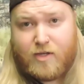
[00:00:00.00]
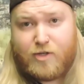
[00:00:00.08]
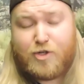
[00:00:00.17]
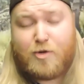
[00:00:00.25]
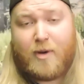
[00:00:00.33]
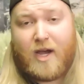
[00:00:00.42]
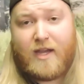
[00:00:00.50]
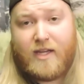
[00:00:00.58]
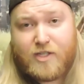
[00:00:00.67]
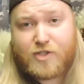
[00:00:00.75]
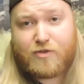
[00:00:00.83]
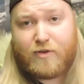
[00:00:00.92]
You should buy a
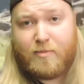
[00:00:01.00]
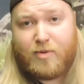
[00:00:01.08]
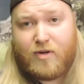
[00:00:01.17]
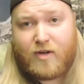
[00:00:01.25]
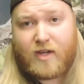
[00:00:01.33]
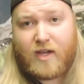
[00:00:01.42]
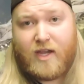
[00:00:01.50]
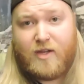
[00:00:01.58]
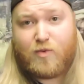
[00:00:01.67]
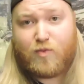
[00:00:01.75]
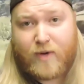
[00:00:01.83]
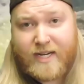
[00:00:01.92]
history book
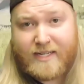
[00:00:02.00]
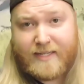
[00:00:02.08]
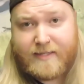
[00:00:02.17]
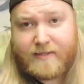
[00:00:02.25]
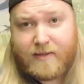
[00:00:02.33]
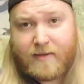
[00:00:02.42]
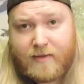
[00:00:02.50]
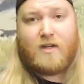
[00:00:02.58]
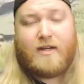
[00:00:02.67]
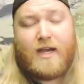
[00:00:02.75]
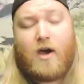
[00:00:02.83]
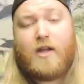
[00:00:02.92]
and read it.
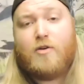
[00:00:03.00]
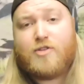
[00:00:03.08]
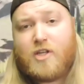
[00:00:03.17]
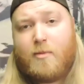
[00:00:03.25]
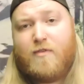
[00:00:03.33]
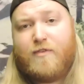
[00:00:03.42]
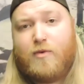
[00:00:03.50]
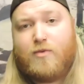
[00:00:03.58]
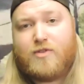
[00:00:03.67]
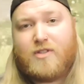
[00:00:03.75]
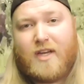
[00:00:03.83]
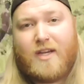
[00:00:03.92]
Now I know some of you
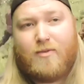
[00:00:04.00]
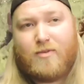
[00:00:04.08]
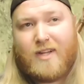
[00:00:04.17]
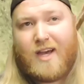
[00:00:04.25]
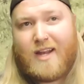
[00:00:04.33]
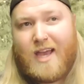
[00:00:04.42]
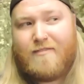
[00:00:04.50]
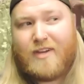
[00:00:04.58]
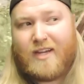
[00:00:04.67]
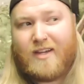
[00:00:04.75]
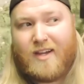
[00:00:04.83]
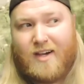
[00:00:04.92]
will say, well, not
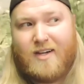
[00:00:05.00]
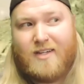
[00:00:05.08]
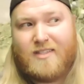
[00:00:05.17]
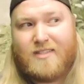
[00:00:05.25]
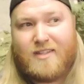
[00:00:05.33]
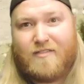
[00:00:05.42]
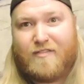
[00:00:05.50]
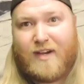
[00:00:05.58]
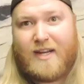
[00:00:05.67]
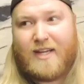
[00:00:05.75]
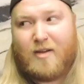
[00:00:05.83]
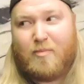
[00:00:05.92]
having guns and
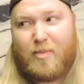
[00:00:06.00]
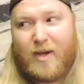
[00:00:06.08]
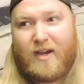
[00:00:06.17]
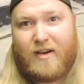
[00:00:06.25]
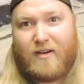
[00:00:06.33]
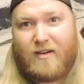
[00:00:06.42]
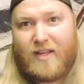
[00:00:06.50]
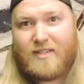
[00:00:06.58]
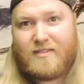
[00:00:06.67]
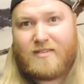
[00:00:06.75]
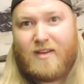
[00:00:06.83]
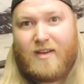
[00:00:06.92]
fighting a bear,
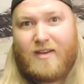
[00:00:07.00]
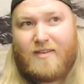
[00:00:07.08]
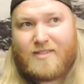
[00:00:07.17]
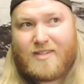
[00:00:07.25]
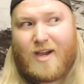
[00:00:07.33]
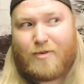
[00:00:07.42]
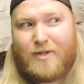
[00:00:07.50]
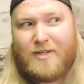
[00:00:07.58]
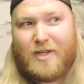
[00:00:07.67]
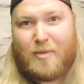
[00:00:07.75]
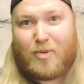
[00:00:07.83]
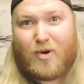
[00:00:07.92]
it's not
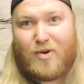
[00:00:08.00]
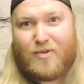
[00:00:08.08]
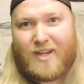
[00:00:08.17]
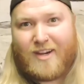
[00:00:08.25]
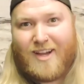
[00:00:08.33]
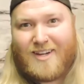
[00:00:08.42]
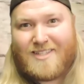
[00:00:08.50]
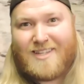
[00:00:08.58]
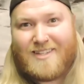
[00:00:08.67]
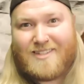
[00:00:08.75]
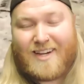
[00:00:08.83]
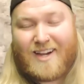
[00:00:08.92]
really a pro, that kind of
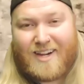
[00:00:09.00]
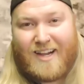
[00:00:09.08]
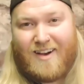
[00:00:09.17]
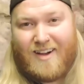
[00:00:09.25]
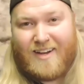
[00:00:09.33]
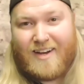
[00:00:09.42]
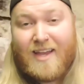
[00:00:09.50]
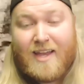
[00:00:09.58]
sounds like a con.